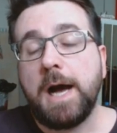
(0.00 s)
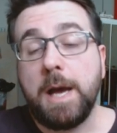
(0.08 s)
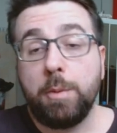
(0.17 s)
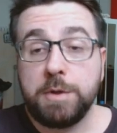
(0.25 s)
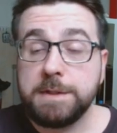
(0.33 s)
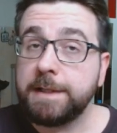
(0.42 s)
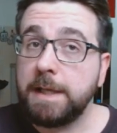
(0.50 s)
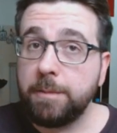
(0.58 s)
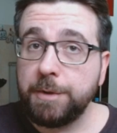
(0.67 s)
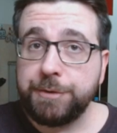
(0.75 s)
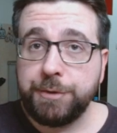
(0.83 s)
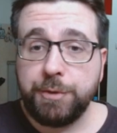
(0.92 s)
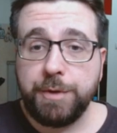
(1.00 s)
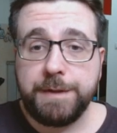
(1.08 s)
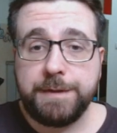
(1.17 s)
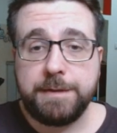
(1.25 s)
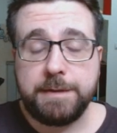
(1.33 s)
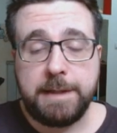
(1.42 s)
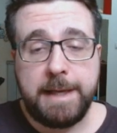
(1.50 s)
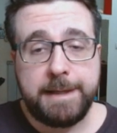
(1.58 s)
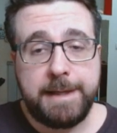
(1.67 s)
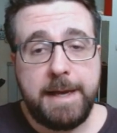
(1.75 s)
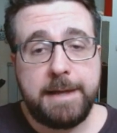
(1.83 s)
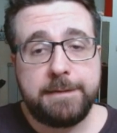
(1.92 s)
I wasn't able to do it
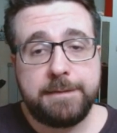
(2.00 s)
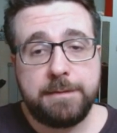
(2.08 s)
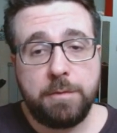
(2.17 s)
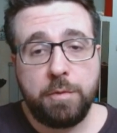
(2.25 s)
like that.